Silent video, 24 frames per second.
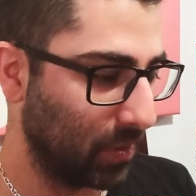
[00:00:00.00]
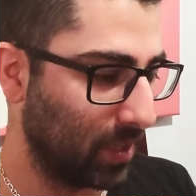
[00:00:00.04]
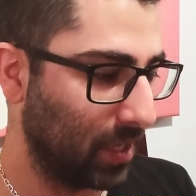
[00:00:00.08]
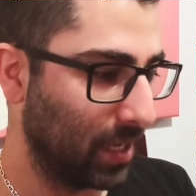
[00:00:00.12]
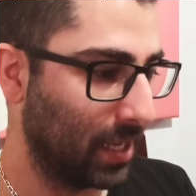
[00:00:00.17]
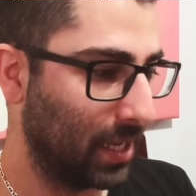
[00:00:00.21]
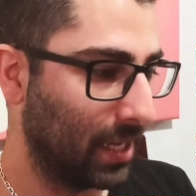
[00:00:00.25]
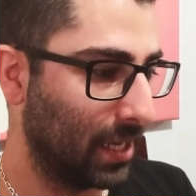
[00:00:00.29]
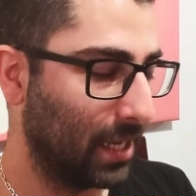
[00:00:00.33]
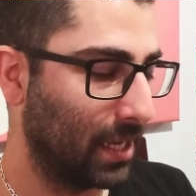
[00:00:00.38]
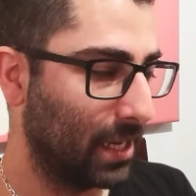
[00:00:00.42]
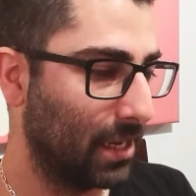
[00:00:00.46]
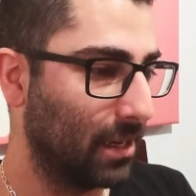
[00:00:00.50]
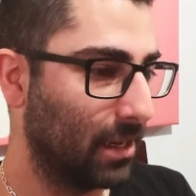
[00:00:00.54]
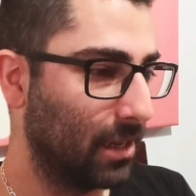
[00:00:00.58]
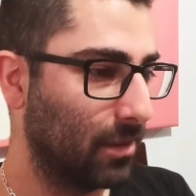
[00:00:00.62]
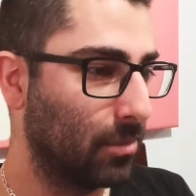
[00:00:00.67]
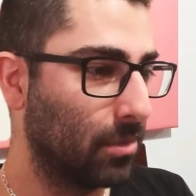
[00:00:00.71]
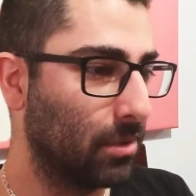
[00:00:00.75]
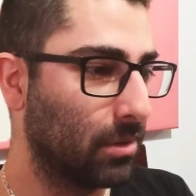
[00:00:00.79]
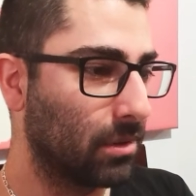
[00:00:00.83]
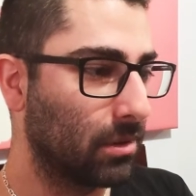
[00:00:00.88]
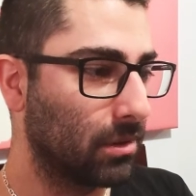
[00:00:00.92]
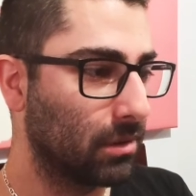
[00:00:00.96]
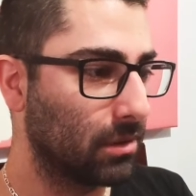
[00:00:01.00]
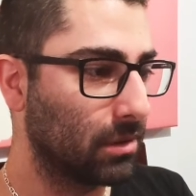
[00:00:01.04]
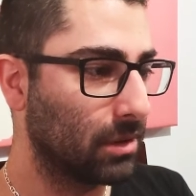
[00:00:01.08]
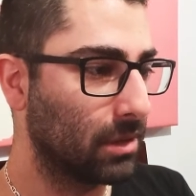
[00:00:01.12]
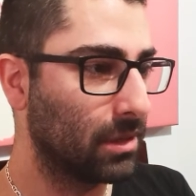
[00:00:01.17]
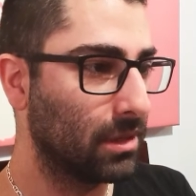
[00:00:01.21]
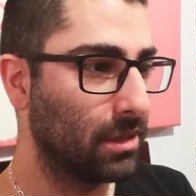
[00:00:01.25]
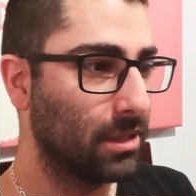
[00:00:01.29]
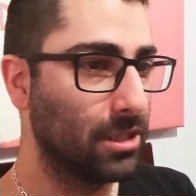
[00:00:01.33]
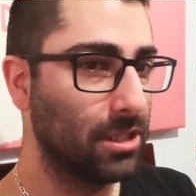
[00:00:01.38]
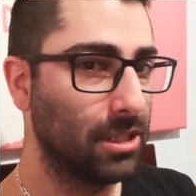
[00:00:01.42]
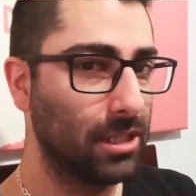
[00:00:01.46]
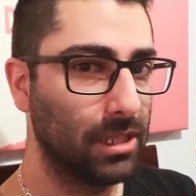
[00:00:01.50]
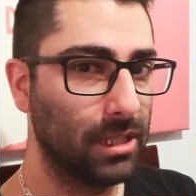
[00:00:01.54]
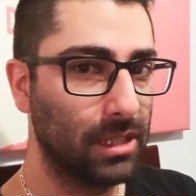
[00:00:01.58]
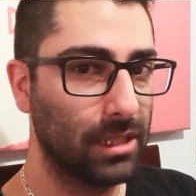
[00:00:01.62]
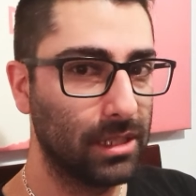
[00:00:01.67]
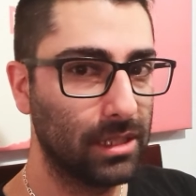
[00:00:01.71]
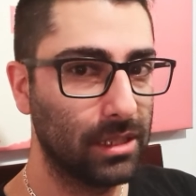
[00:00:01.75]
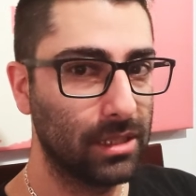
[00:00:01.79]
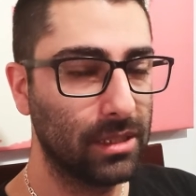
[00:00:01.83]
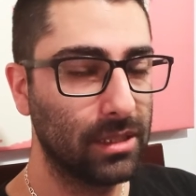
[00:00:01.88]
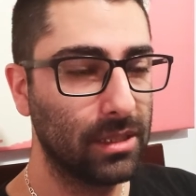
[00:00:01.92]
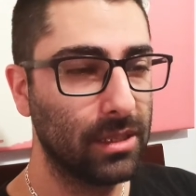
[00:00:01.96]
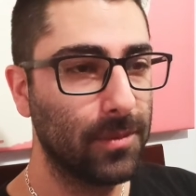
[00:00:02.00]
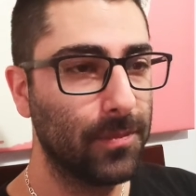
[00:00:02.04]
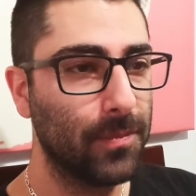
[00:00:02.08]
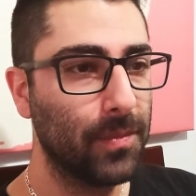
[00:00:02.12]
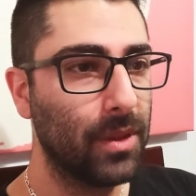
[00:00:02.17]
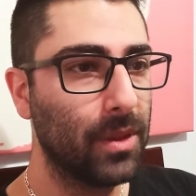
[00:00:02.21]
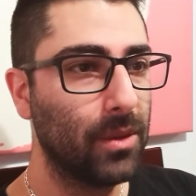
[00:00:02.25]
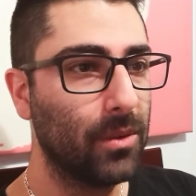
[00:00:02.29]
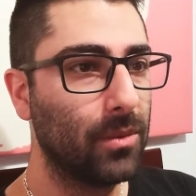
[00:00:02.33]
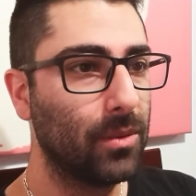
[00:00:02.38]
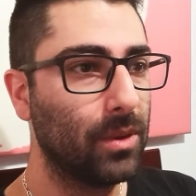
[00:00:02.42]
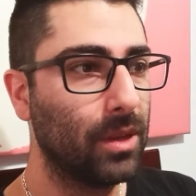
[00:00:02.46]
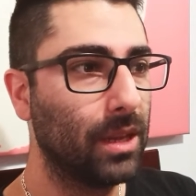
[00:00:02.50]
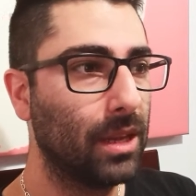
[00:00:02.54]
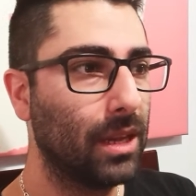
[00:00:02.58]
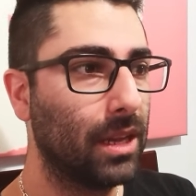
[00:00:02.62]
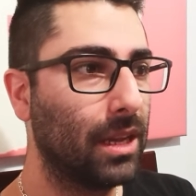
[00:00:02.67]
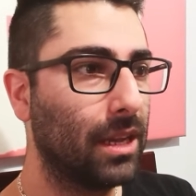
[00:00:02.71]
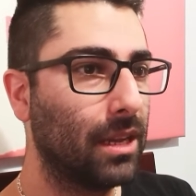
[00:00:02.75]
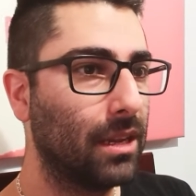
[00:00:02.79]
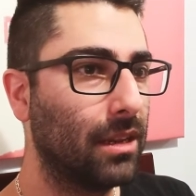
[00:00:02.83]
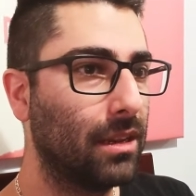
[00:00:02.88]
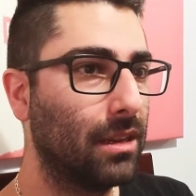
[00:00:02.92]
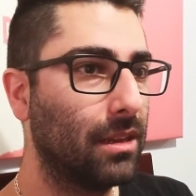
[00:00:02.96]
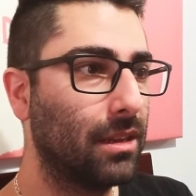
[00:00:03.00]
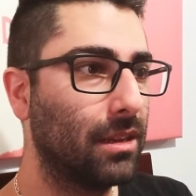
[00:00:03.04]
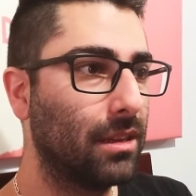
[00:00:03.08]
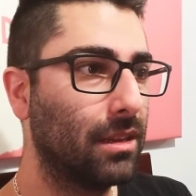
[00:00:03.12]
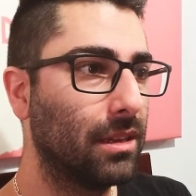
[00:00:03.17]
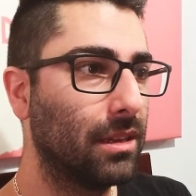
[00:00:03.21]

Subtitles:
We had bulgogi and cheese. We had